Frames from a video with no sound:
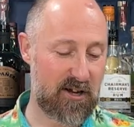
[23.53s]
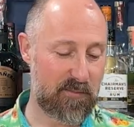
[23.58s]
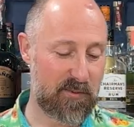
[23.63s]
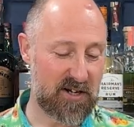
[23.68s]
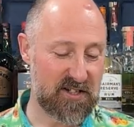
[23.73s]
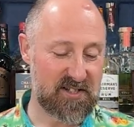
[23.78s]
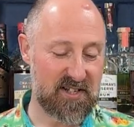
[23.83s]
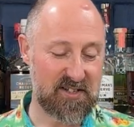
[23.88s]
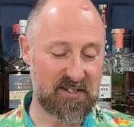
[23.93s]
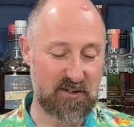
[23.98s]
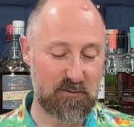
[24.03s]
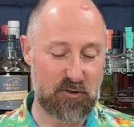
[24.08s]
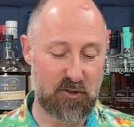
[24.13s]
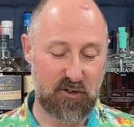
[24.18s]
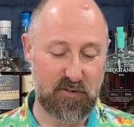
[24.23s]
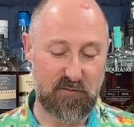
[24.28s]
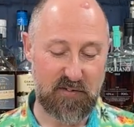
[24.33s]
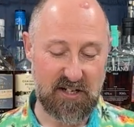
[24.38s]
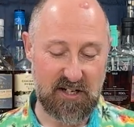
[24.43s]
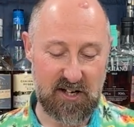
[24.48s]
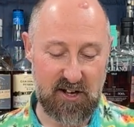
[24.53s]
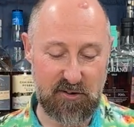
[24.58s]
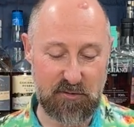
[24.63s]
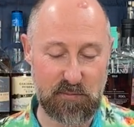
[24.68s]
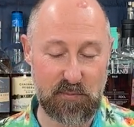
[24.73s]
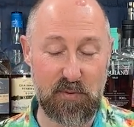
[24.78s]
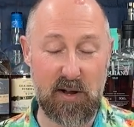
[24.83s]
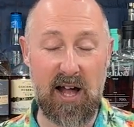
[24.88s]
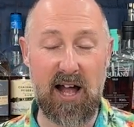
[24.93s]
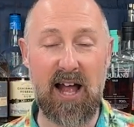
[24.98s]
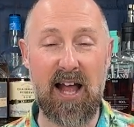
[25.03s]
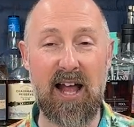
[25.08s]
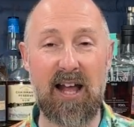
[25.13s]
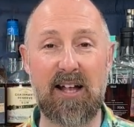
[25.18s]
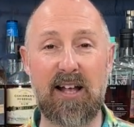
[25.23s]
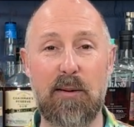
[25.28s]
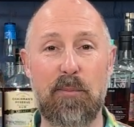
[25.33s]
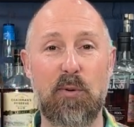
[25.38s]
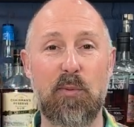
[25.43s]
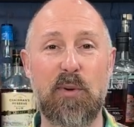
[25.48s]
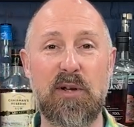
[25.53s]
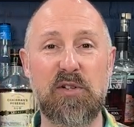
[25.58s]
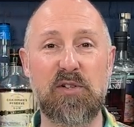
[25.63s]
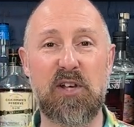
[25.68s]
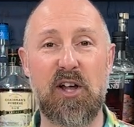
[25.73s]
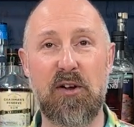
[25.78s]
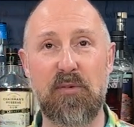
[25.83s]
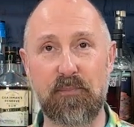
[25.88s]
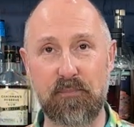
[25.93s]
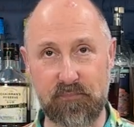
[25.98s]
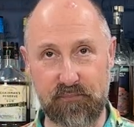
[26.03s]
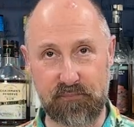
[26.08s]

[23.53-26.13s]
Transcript: but I said something on a video a couple of weeks ago